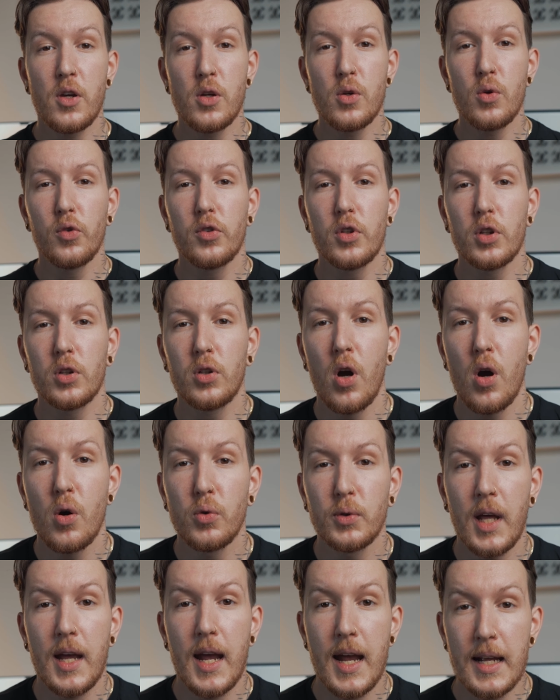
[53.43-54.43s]
use the
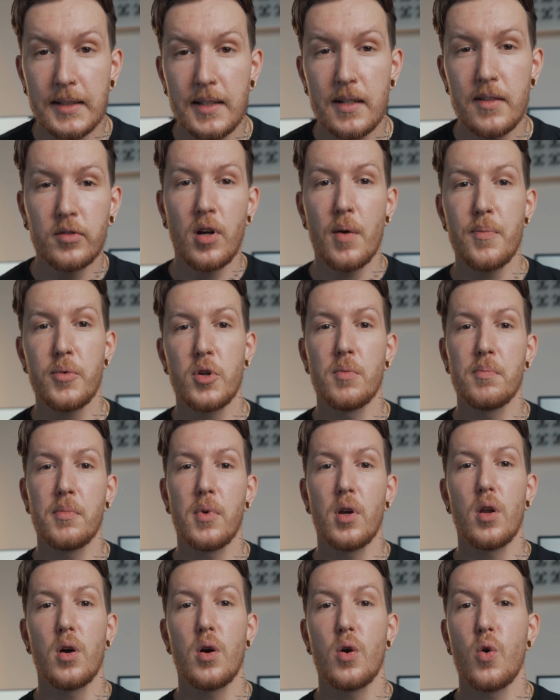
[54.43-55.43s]
code in the description
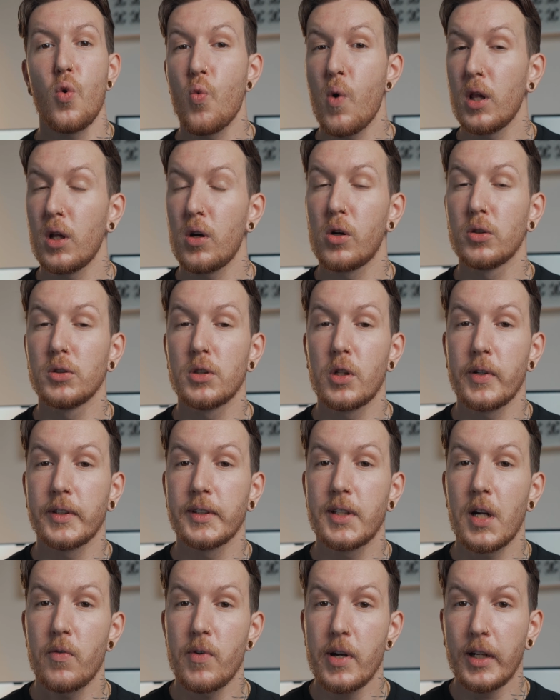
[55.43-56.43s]
below while ordering
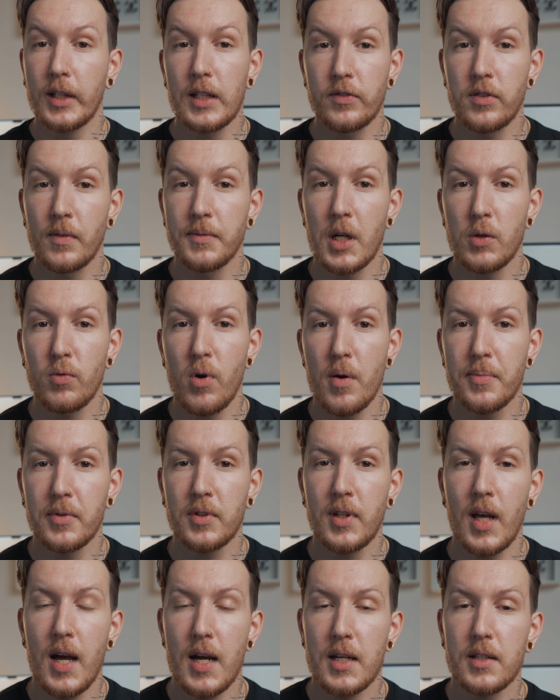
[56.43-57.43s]
directly from their
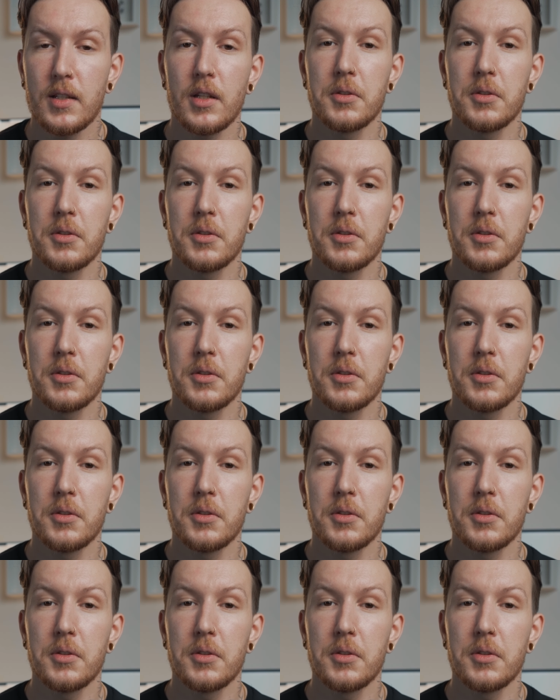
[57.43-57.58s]
website,